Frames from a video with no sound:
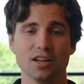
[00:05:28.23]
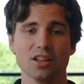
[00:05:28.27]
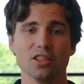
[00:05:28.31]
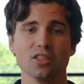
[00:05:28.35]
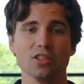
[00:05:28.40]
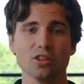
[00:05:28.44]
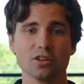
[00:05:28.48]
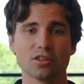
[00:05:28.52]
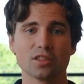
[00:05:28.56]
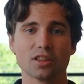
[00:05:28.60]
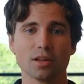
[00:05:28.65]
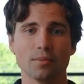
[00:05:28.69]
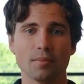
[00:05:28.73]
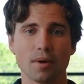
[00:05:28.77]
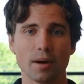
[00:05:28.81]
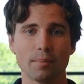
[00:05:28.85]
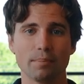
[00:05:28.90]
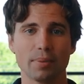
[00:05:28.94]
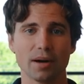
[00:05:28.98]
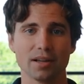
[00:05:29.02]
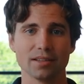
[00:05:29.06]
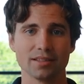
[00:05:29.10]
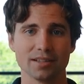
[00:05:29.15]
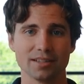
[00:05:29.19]
Look them
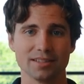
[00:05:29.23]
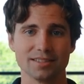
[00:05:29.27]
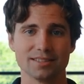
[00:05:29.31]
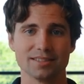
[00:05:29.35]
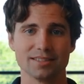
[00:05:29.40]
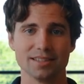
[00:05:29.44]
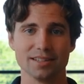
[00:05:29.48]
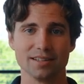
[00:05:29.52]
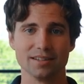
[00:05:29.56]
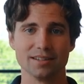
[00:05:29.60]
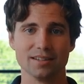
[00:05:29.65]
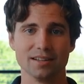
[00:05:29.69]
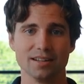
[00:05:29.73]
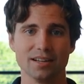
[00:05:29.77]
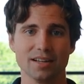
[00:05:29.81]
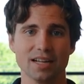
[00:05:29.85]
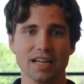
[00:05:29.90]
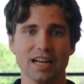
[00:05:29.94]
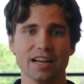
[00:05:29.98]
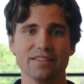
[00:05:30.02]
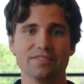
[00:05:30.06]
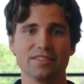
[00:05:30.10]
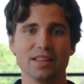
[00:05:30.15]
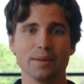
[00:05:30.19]
up on LinkedIn.
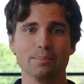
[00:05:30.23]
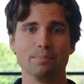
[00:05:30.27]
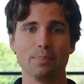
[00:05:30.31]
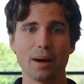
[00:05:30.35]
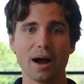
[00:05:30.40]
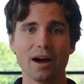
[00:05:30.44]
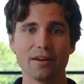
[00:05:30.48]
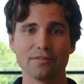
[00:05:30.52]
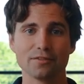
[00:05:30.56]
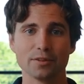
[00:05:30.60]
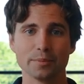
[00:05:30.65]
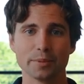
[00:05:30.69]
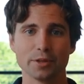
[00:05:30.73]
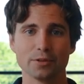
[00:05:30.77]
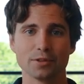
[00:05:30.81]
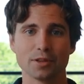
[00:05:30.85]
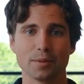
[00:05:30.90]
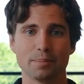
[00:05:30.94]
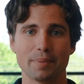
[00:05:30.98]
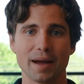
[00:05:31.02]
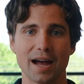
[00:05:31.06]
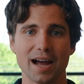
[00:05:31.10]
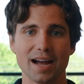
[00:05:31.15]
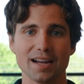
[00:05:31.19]
If they bought from you in
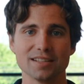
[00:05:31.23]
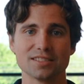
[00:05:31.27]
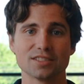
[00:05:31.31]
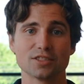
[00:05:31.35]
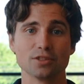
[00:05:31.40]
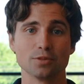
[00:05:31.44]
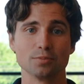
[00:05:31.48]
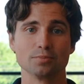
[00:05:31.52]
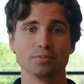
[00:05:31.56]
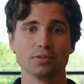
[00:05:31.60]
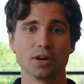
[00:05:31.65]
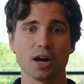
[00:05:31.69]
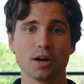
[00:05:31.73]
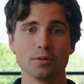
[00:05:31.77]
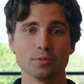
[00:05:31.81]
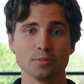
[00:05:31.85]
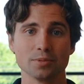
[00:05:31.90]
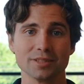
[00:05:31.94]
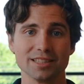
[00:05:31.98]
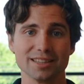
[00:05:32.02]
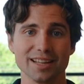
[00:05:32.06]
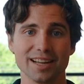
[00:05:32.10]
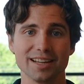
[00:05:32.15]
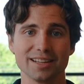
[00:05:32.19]
the past, they're
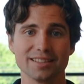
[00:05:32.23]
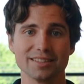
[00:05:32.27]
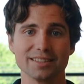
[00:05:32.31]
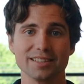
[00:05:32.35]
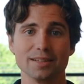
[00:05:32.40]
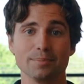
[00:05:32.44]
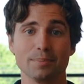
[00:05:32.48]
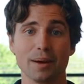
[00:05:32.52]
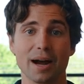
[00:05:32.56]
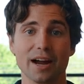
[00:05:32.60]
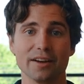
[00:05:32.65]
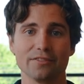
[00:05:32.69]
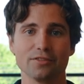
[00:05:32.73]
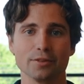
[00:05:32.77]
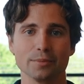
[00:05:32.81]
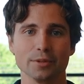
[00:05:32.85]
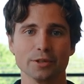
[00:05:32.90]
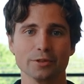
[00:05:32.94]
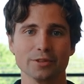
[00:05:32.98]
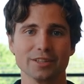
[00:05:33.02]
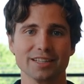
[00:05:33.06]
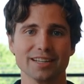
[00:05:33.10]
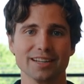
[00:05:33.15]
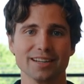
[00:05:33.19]
probably likely to buy from
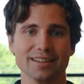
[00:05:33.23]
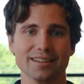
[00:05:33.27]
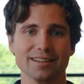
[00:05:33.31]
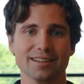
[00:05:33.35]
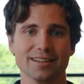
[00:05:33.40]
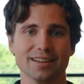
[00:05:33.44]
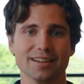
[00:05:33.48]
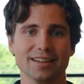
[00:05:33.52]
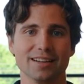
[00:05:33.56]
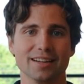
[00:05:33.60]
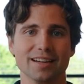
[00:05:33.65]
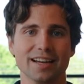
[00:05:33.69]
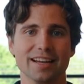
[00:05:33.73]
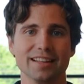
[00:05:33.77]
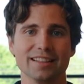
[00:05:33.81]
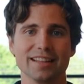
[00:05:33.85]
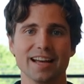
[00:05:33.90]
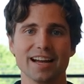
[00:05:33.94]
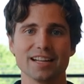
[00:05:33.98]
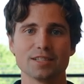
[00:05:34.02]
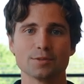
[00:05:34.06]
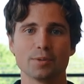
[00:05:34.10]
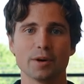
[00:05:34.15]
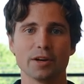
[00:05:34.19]
you again. And
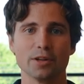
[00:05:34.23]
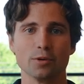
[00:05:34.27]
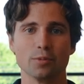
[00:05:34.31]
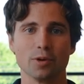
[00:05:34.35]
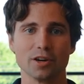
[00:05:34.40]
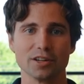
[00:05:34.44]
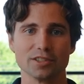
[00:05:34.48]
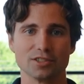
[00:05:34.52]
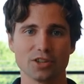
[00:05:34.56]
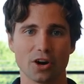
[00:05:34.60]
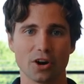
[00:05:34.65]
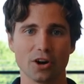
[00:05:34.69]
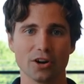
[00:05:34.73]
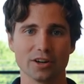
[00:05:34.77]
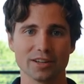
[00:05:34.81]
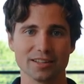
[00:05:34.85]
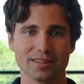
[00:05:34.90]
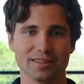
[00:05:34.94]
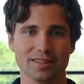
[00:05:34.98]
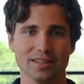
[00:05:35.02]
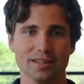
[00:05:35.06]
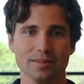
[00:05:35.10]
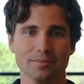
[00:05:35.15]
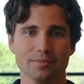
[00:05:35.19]
that's why you want to
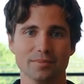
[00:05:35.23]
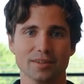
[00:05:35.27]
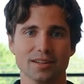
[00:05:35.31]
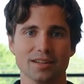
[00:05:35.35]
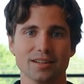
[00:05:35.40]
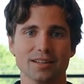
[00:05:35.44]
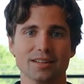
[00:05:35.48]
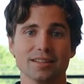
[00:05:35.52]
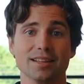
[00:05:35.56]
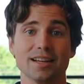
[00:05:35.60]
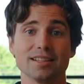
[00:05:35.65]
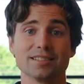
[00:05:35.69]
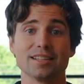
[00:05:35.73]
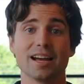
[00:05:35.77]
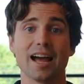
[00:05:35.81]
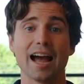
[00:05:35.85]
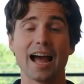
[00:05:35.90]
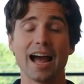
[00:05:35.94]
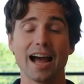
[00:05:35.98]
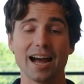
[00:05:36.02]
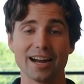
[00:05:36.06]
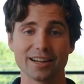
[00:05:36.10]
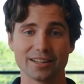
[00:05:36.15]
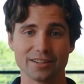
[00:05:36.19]
target them. That's a
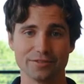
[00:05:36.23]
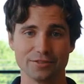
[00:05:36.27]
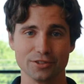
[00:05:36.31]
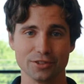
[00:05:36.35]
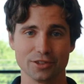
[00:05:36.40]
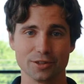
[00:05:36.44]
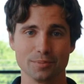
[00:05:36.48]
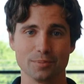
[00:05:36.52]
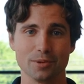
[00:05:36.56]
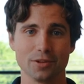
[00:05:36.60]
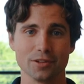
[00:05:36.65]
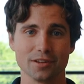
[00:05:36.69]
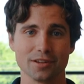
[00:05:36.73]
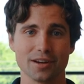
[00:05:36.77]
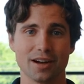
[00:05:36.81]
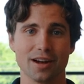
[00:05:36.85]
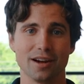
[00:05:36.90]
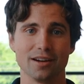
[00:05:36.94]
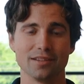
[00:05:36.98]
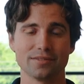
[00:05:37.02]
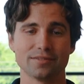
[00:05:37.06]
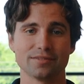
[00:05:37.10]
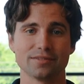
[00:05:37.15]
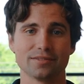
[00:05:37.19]
hack if you can pull it
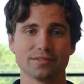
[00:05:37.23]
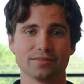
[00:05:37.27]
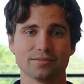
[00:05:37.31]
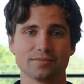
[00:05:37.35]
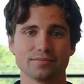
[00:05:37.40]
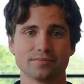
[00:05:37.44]
off.